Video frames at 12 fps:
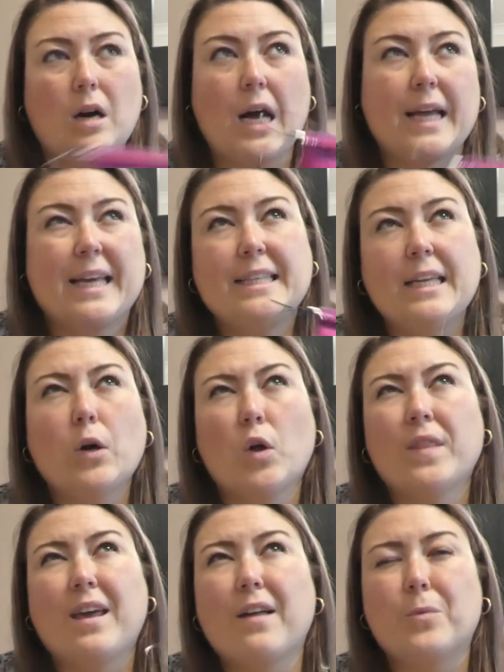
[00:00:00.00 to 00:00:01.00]
I can knit
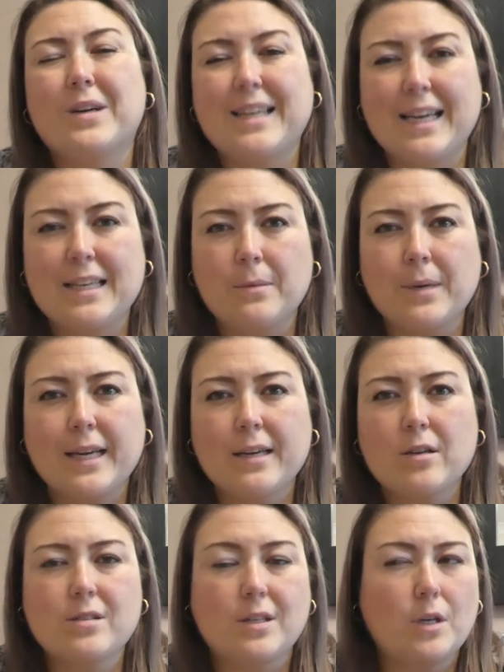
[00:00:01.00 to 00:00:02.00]
on the other one anyway
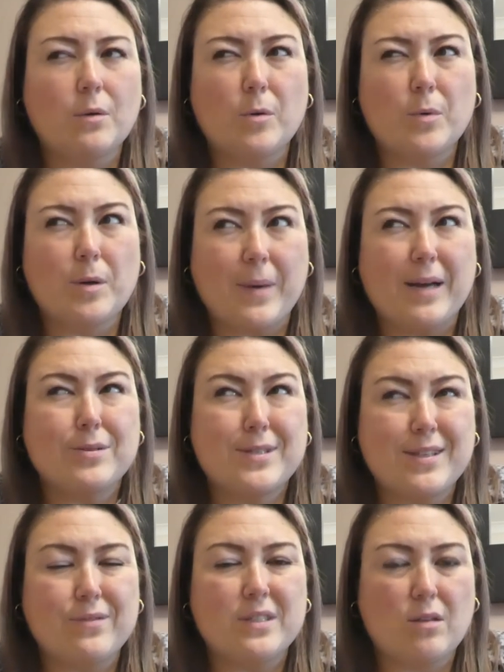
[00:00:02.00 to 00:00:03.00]
because I know I want about
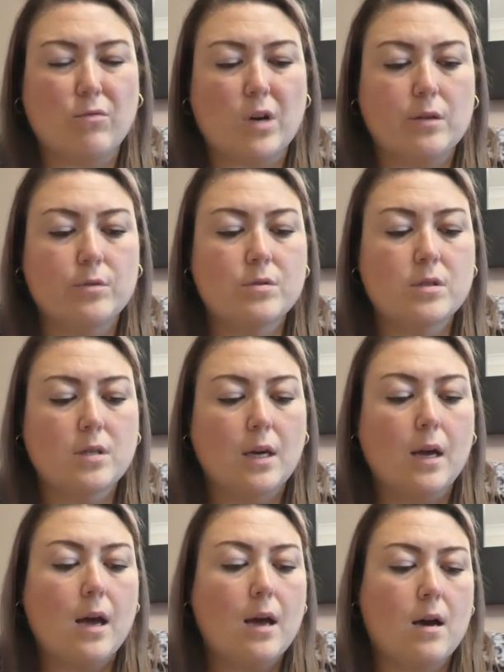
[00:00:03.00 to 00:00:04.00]
70 rows
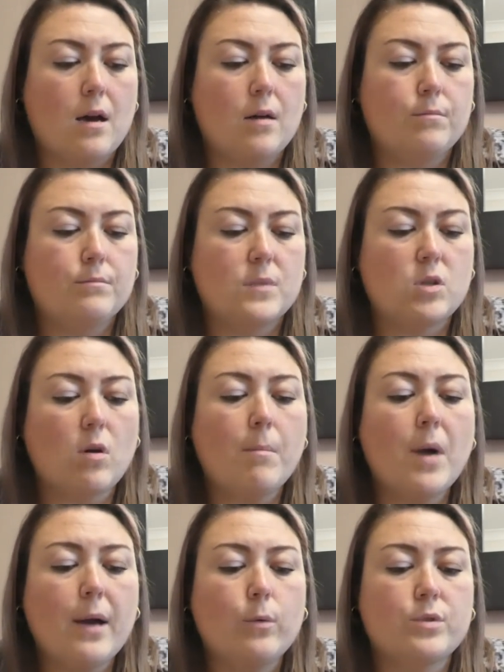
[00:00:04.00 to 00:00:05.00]
um, so I
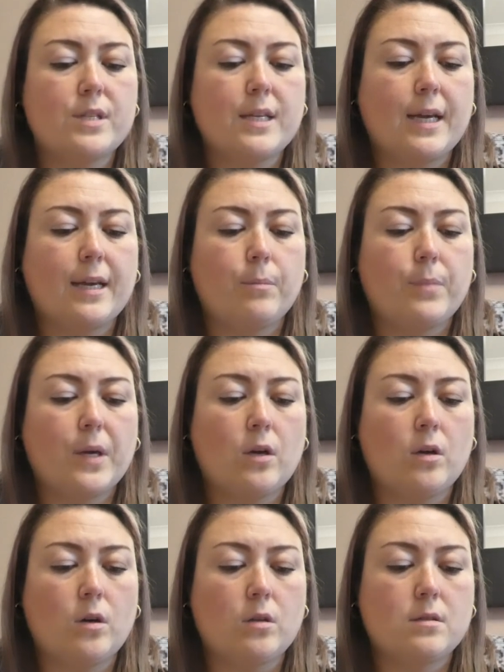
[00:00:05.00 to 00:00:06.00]
might alternate
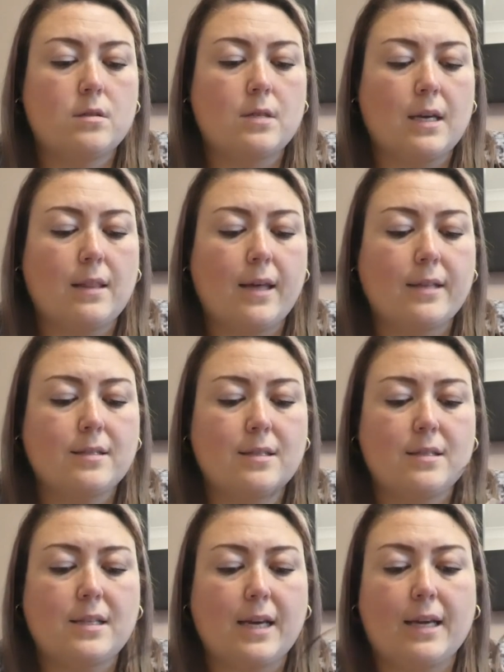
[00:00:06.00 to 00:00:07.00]
because at the end of
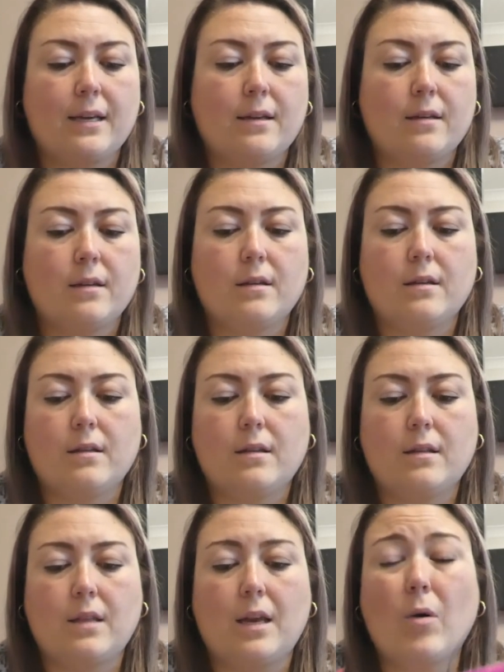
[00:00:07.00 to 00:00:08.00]
the day
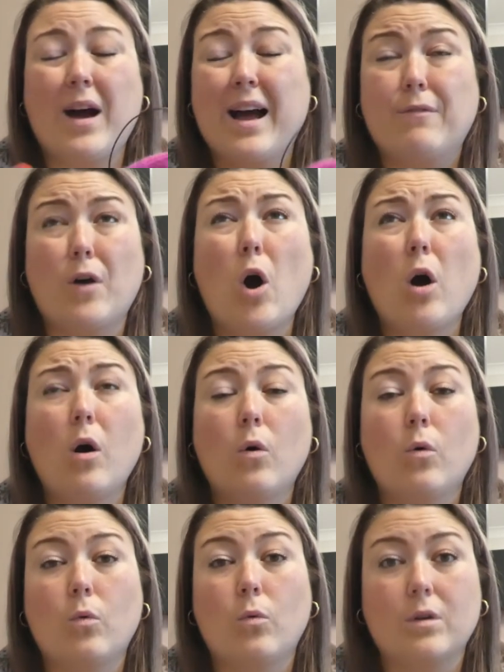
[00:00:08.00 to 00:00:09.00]
then I'll have a
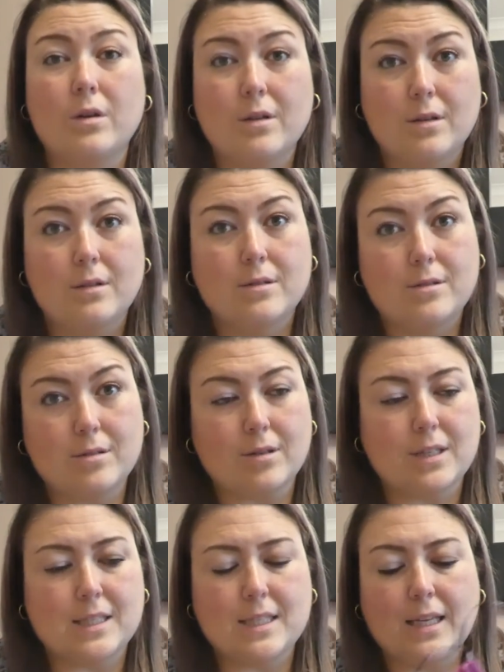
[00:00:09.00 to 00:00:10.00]
whole
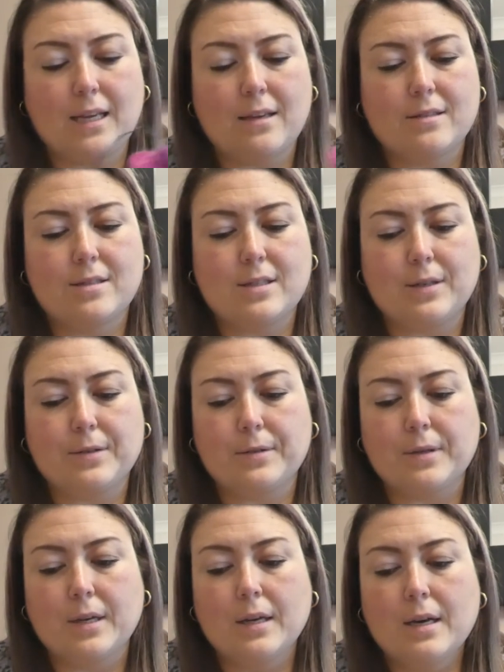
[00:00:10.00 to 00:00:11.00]
sock to knit
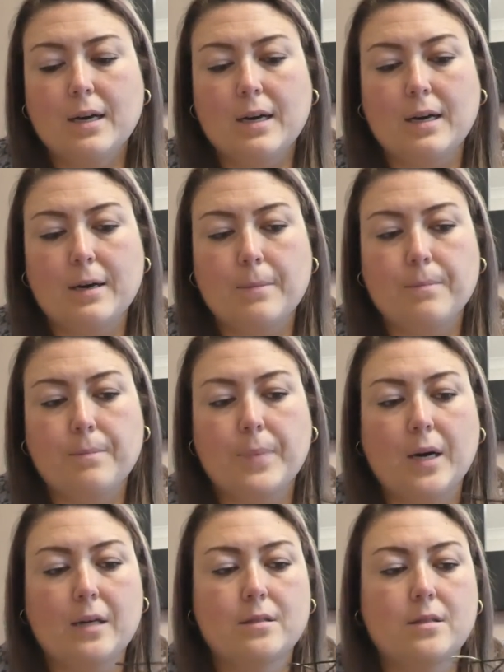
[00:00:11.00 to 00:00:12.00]
so um,
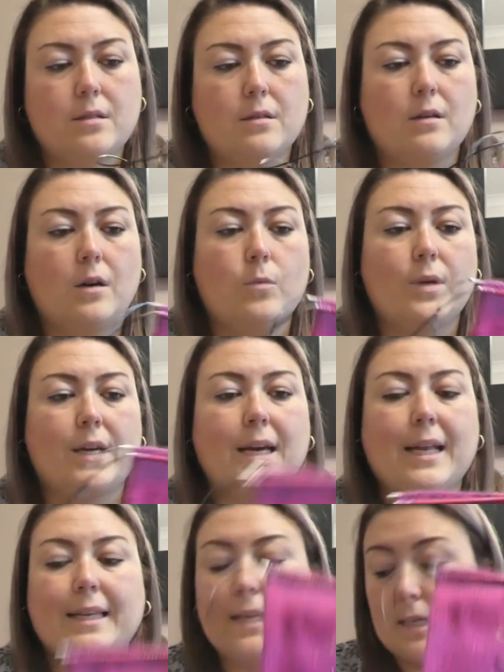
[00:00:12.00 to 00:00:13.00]
but I want to
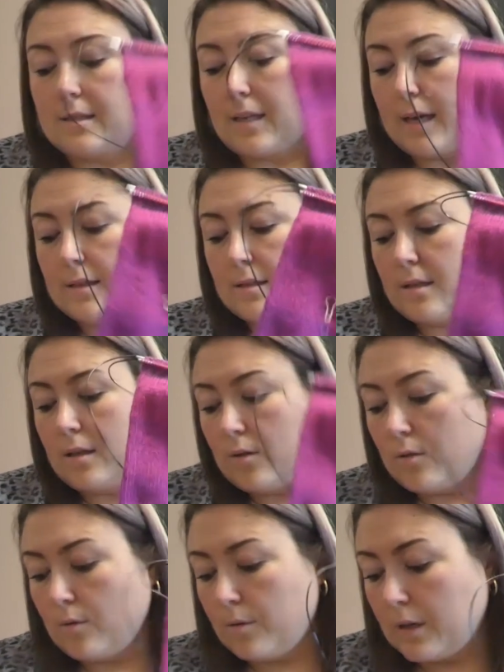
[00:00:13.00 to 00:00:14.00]
at least get
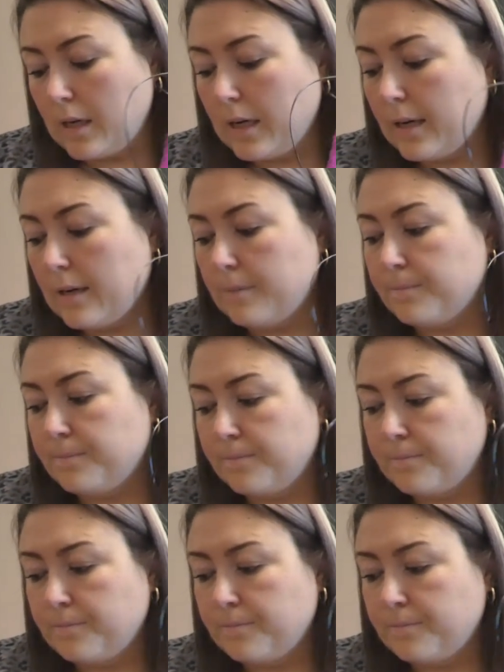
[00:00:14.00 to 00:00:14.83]
to um,